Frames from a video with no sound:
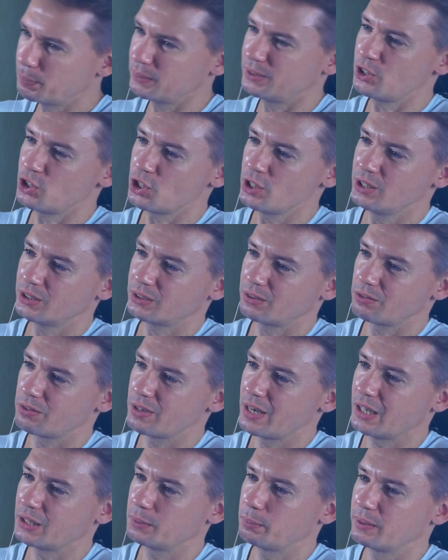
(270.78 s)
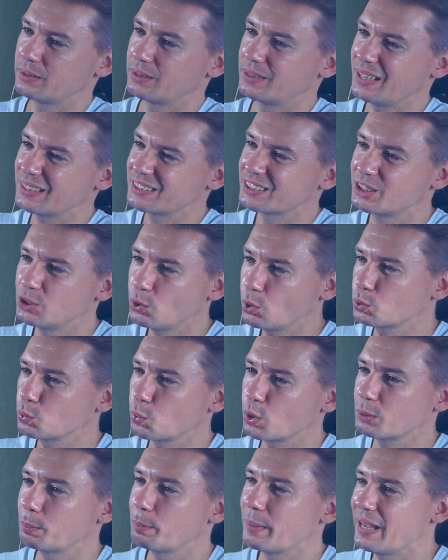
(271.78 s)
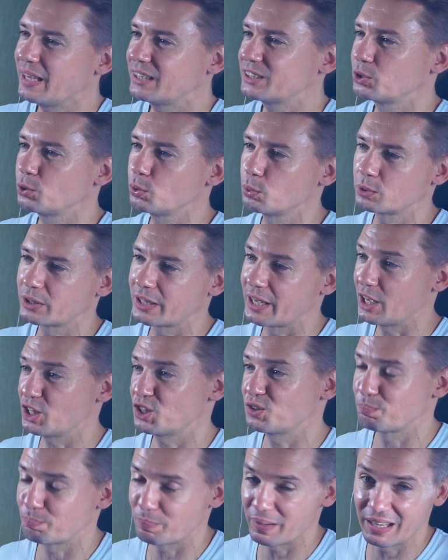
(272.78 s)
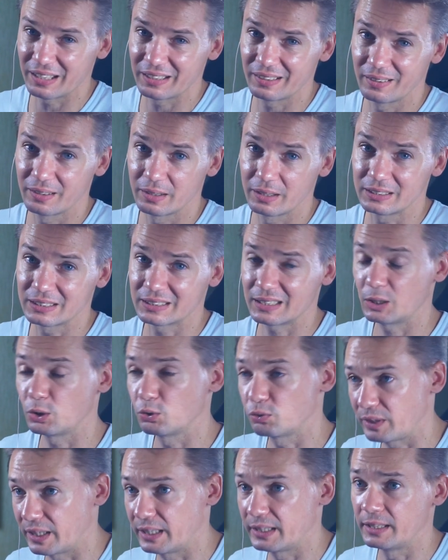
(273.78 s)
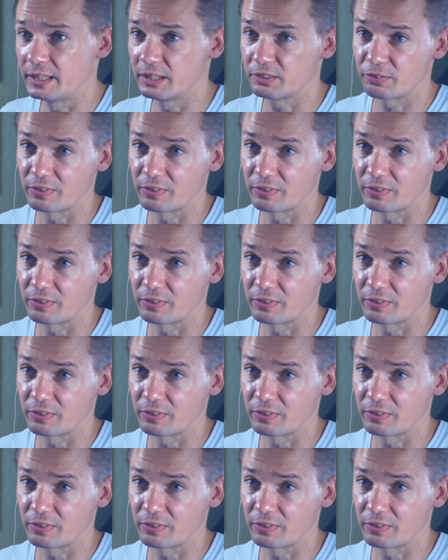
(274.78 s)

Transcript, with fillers: position is correct, but that's not what makes you catch pen instead of letting it